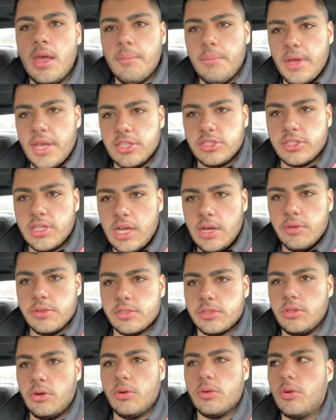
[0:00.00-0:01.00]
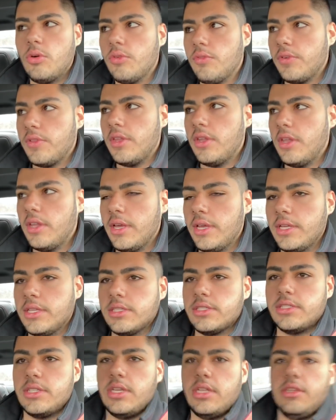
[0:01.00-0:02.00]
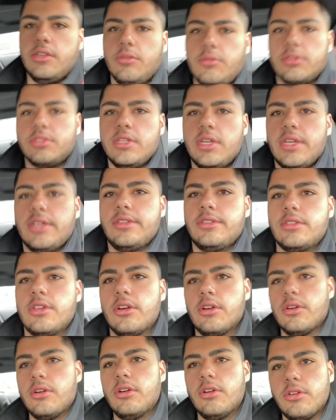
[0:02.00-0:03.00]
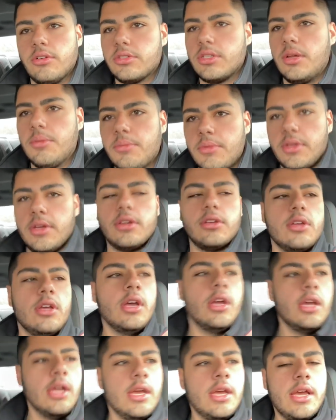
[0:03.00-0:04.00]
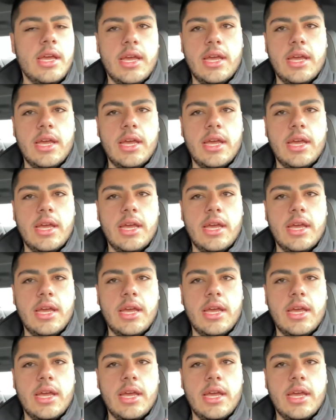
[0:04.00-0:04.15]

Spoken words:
Basically, I was going over the lanes and there was like dirt or something.